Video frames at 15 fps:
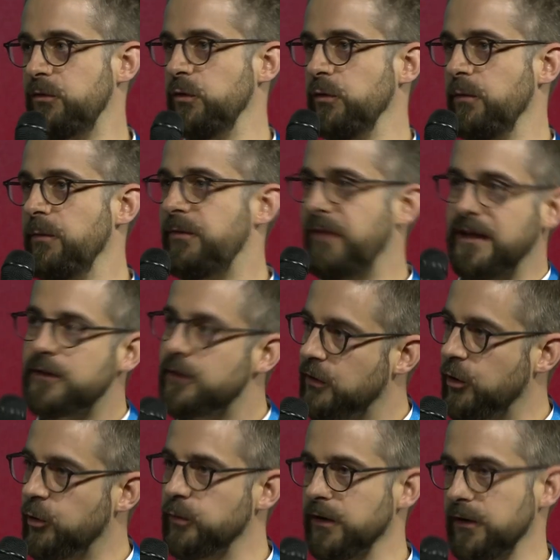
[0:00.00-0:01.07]
to think
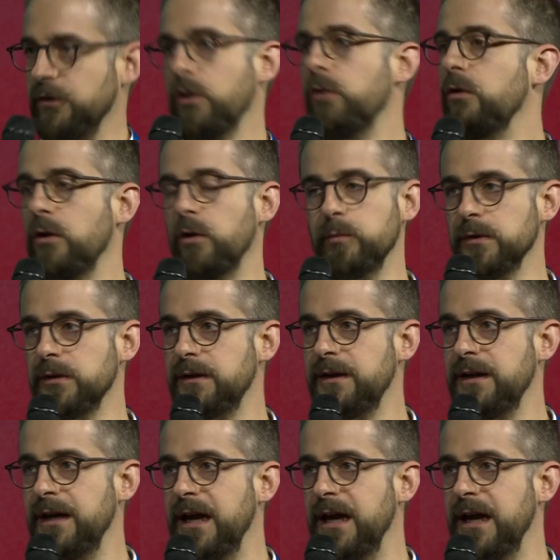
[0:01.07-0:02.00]
global and go global.